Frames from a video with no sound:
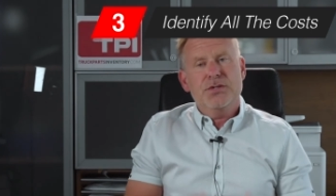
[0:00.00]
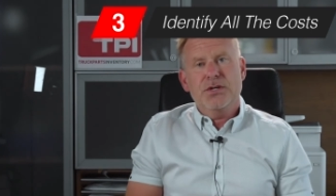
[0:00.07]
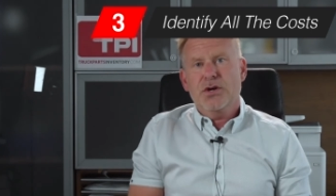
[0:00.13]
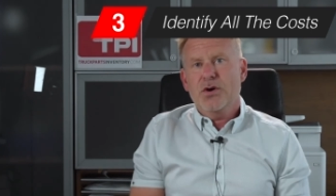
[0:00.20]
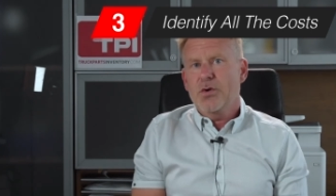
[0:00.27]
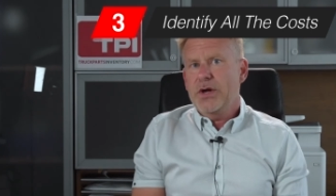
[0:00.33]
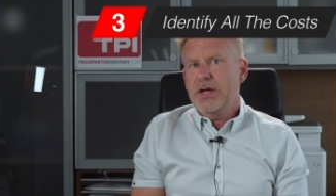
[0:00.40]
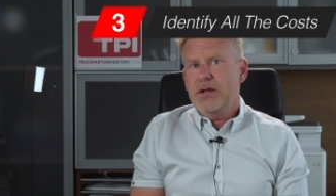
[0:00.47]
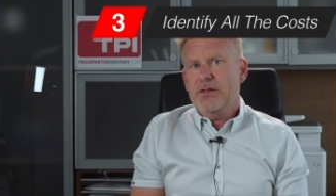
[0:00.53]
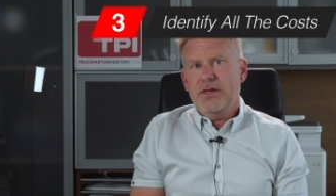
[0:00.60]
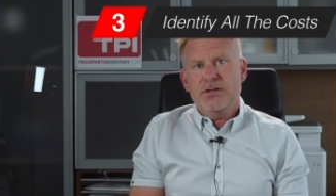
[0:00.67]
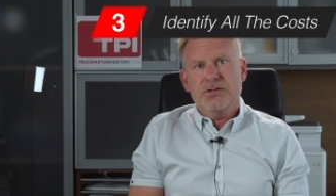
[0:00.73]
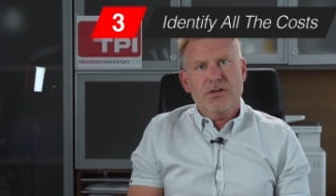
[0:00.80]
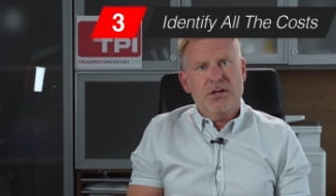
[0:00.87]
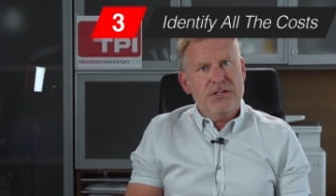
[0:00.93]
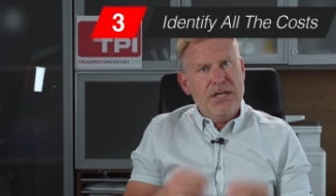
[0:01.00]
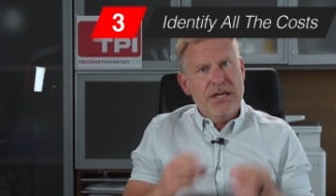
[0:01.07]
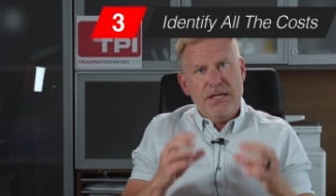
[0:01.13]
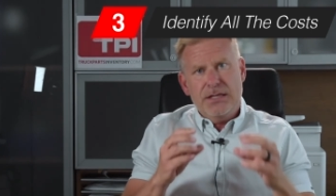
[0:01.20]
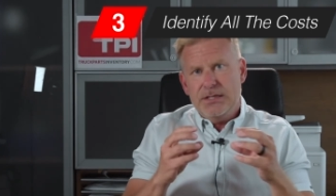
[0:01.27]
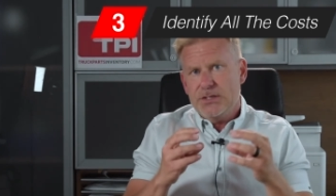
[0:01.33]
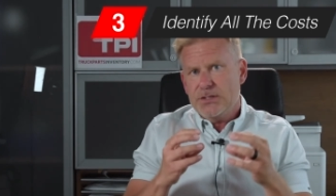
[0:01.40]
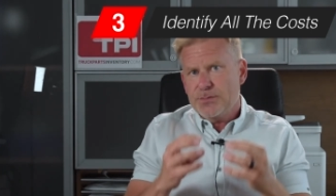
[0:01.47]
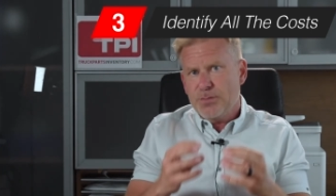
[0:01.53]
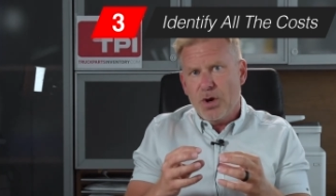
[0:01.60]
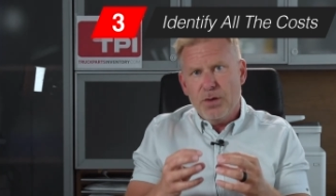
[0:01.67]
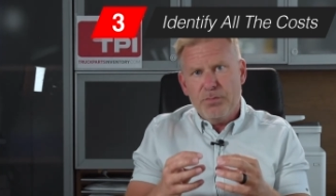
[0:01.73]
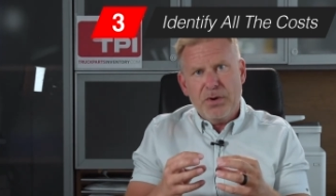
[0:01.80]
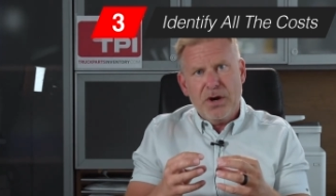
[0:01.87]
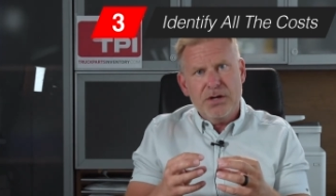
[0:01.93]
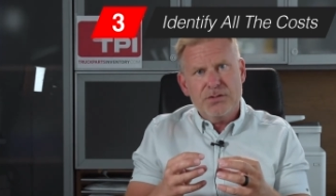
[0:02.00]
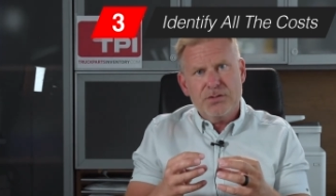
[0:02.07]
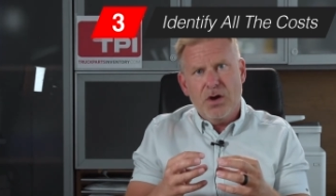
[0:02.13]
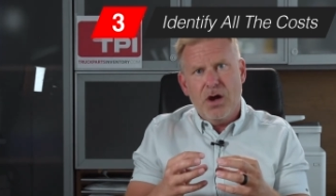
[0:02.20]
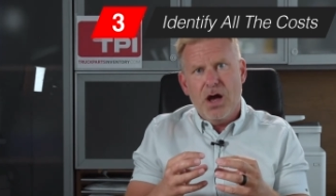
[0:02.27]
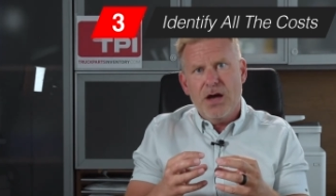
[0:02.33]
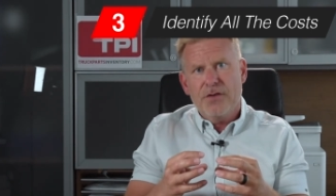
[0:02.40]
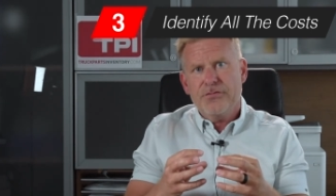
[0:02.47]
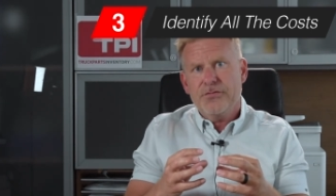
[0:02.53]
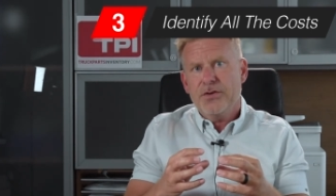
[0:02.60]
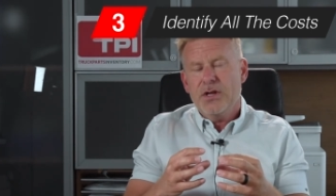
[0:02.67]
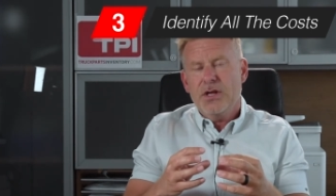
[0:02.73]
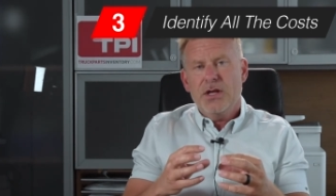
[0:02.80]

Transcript: that go in and they start taking these small parts off,